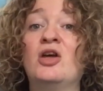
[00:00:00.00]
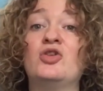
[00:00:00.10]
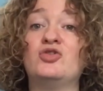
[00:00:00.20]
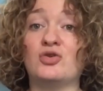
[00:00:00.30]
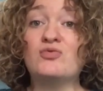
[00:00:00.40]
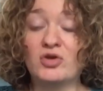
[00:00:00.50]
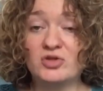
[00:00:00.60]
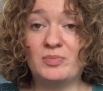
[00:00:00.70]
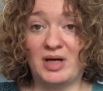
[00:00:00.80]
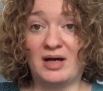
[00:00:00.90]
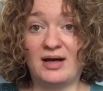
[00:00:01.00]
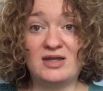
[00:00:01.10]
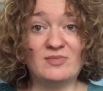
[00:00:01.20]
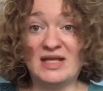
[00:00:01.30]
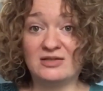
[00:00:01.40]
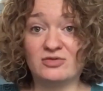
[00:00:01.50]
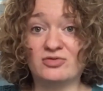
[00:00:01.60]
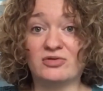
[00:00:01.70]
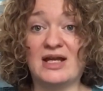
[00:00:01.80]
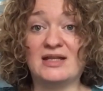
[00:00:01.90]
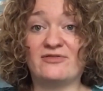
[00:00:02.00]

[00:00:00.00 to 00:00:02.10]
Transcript: Do not buy the medical grade